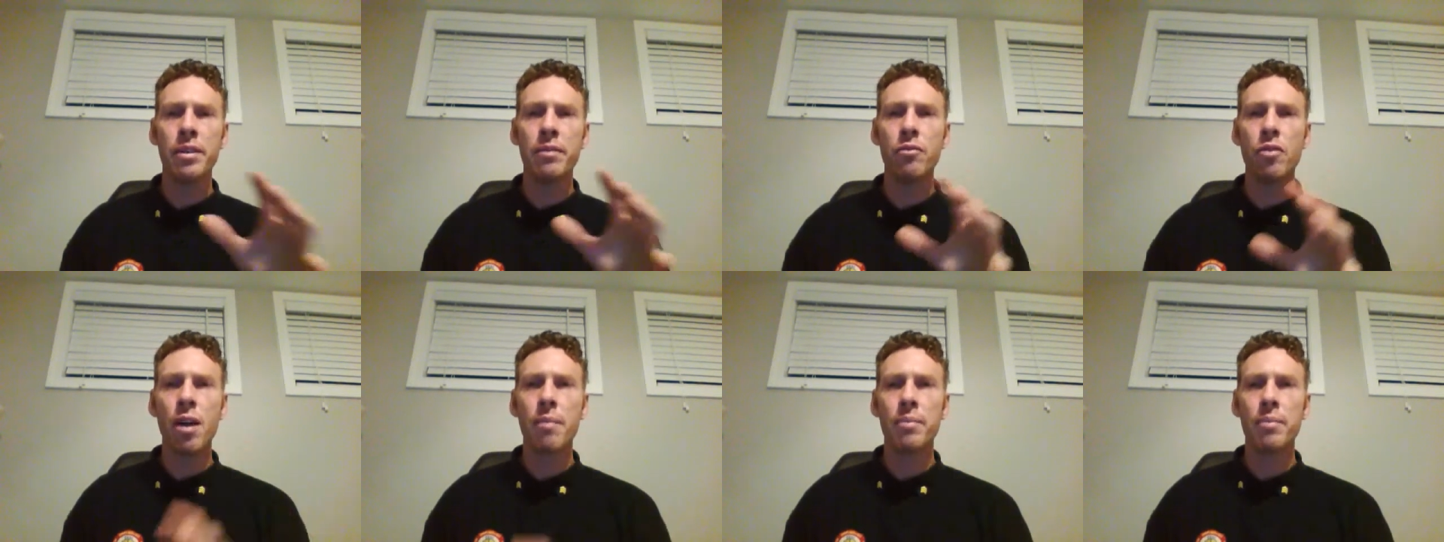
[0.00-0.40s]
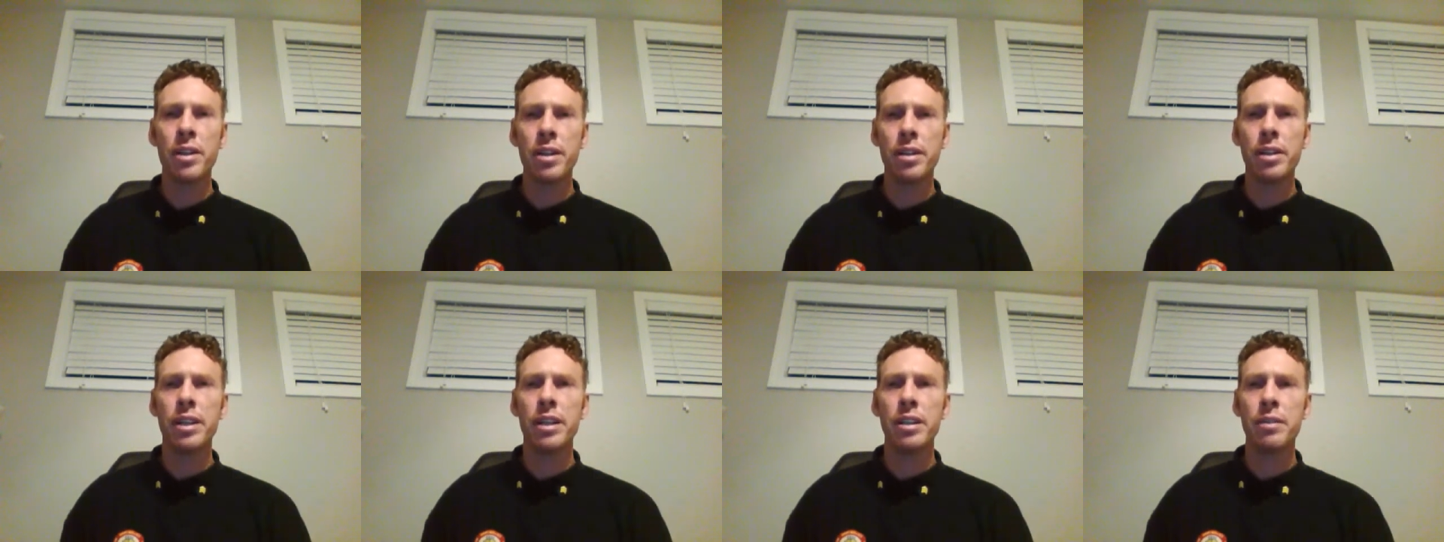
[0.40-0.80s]
dropped
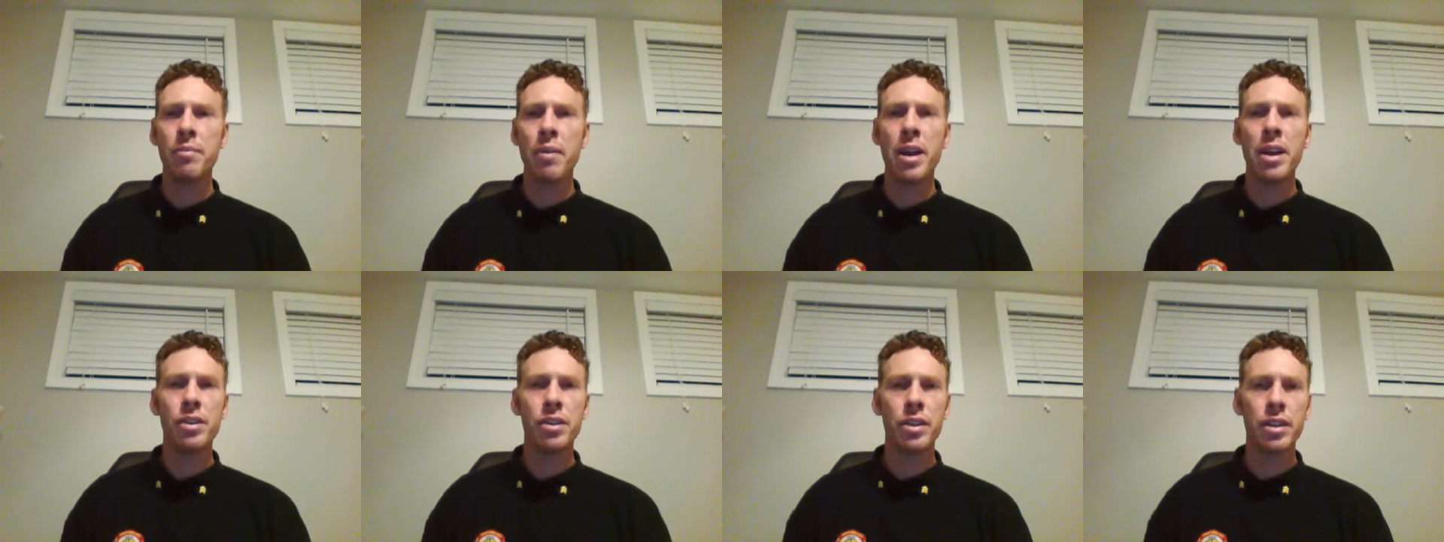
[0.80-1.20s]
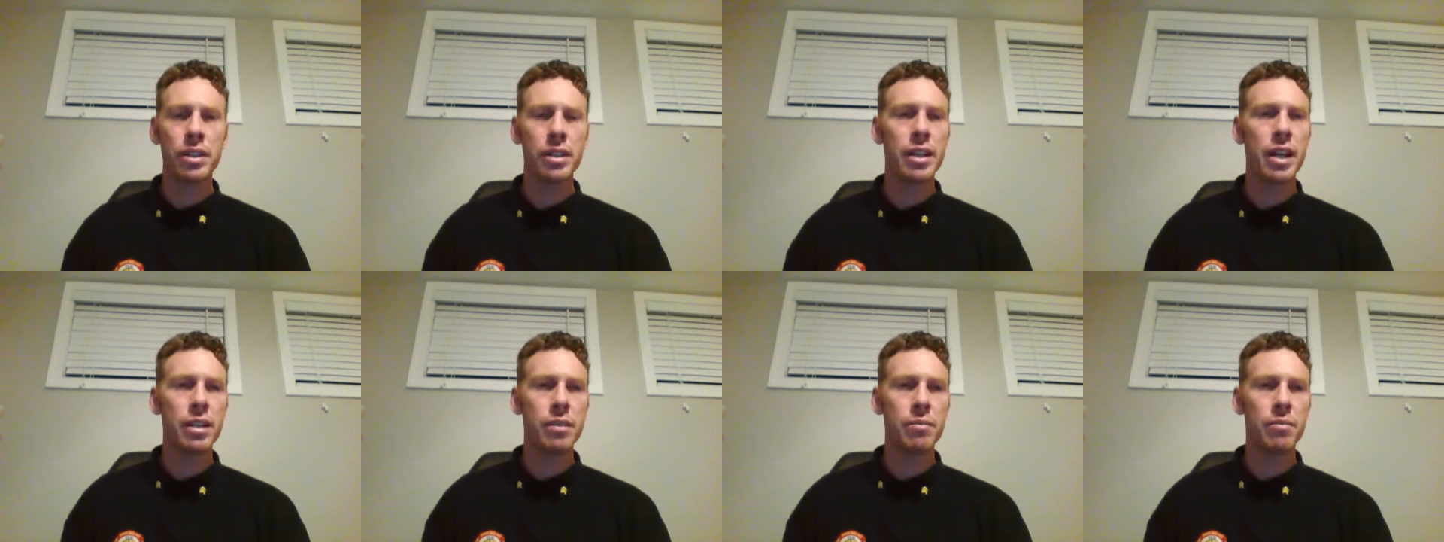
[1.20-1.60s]
into these patient
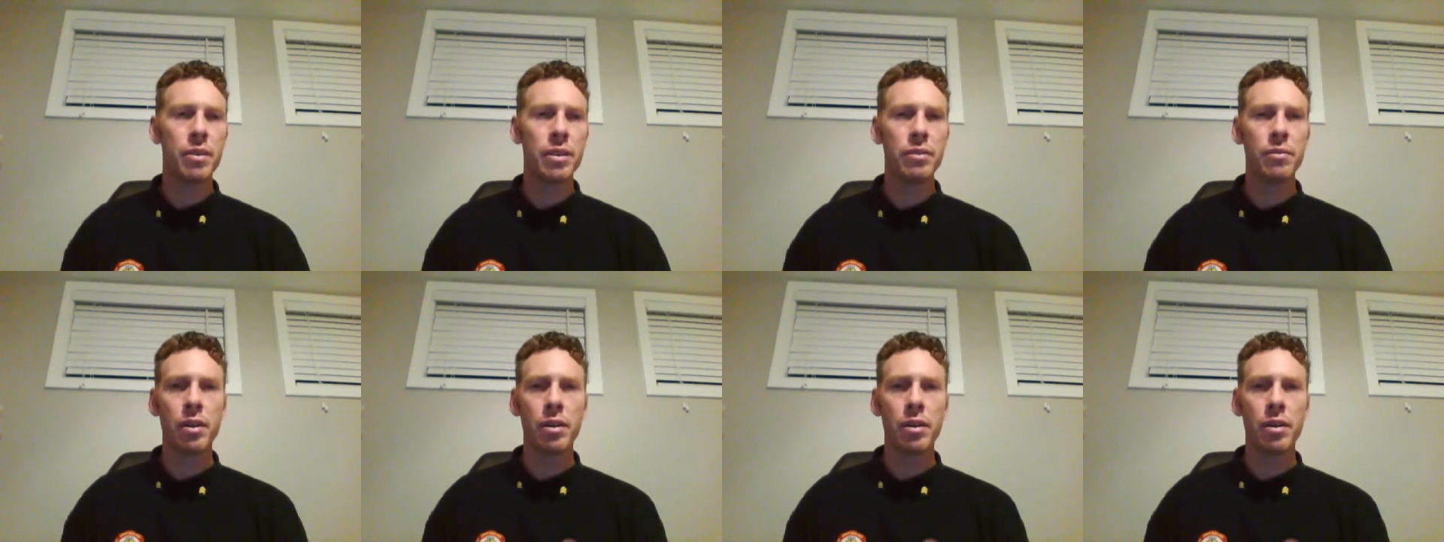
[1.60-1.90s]
assessments,